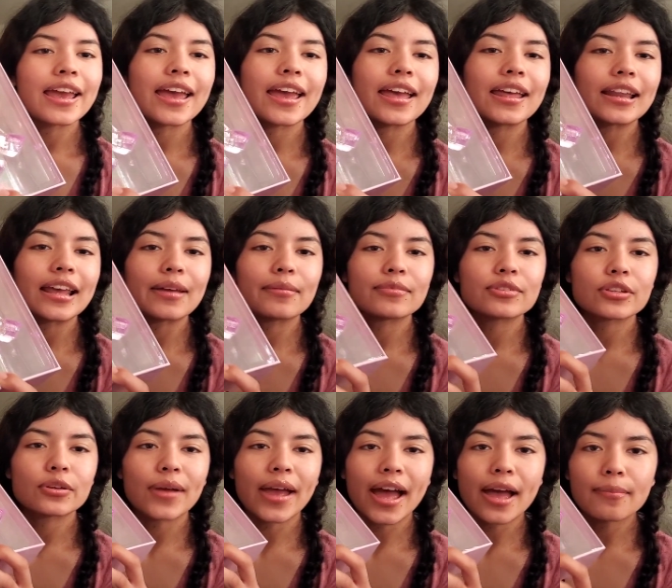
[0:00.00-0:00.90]
And I'm
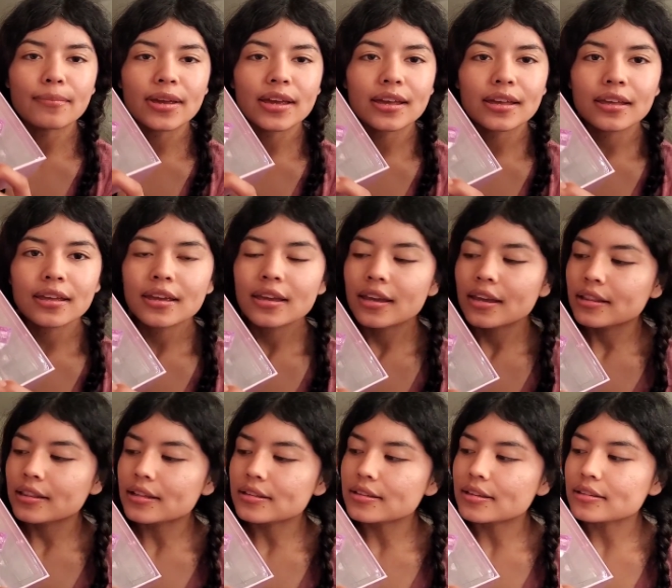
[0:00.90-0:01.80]
so happy
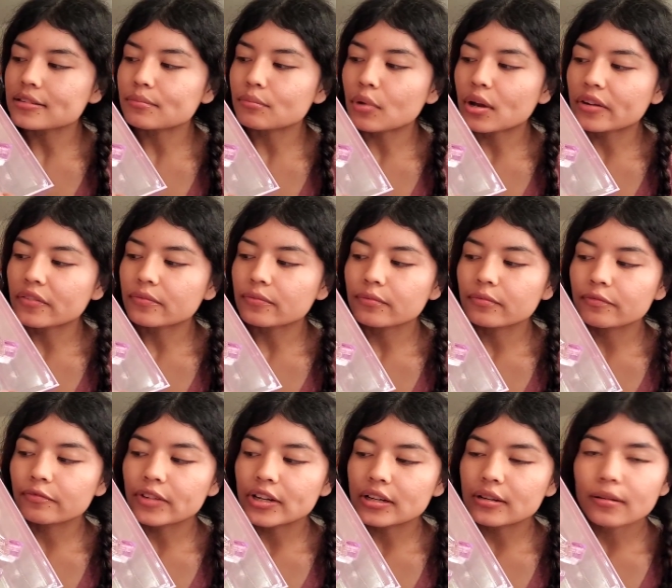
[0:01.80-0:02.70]
this is Mod,
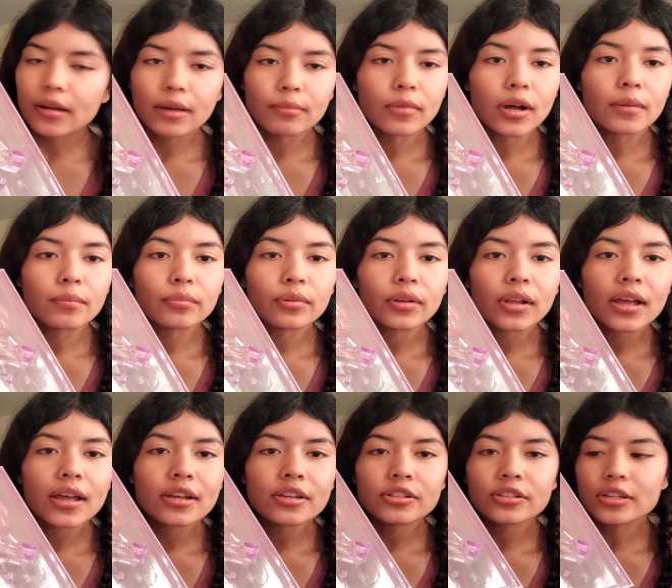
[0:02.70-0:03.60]
uh, Mod
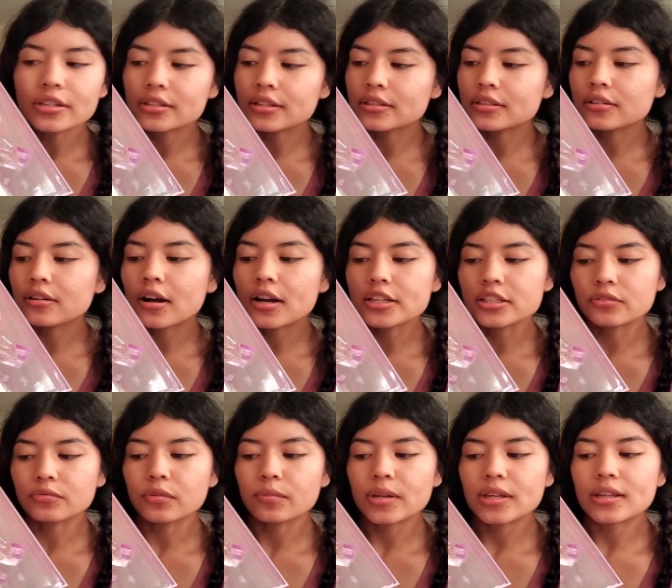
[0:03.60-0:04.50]
Blush. This is God is
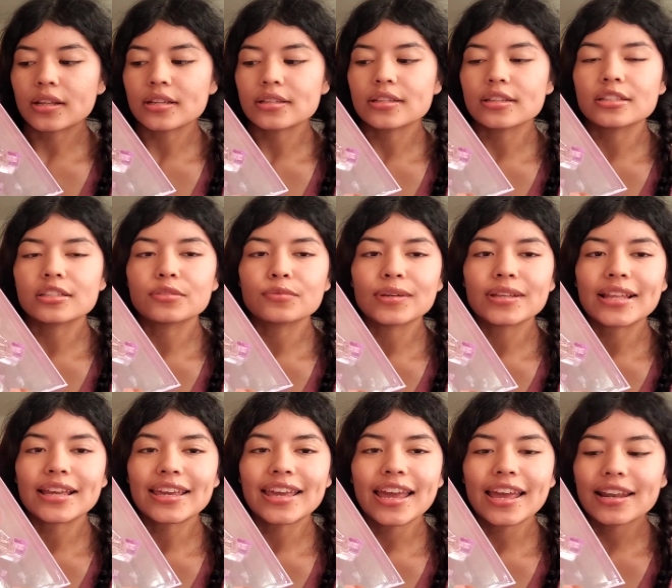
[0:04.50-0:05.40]
a Woman. This is Sweet
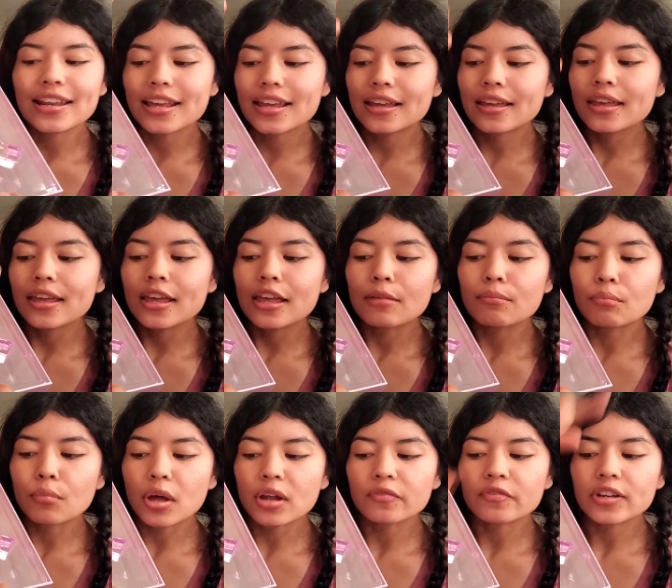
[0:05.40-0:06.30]
Like Candy,
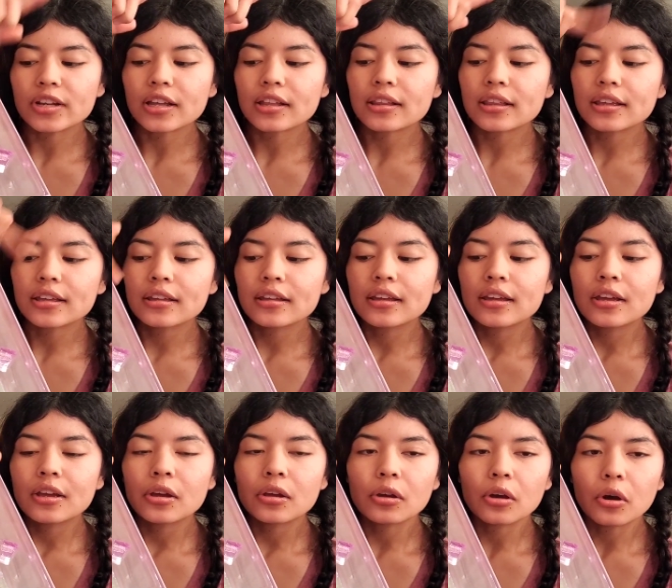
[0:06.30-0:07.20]
Mod Vanilla,
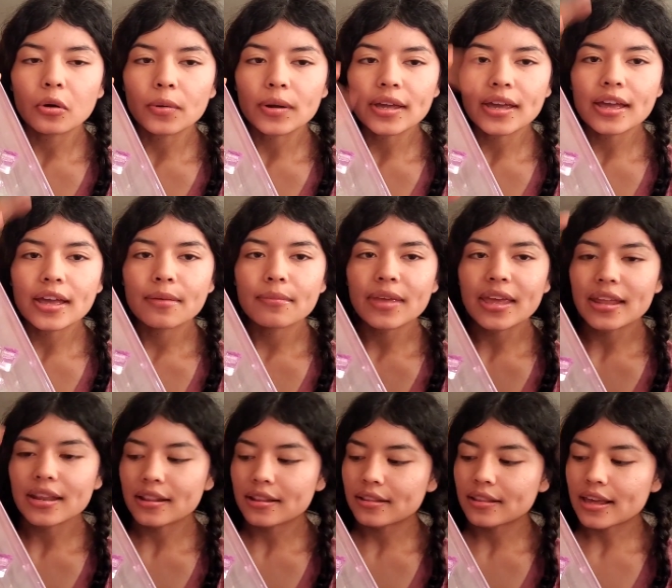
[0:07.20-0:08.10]
REM,
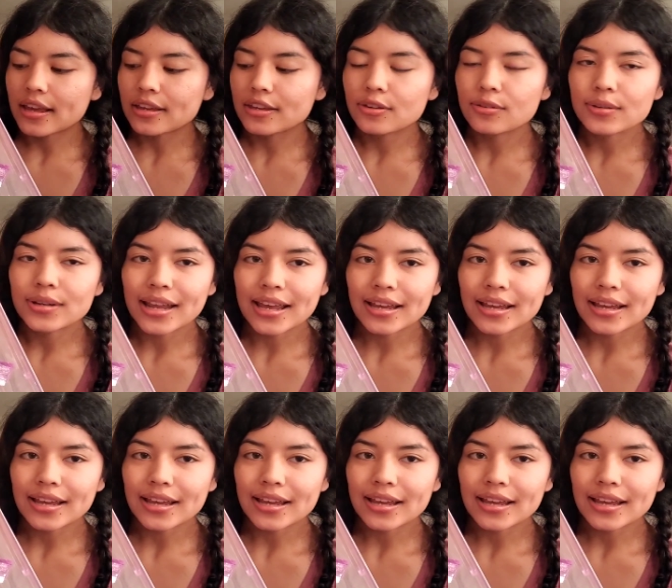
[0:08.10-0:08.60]
and Thank You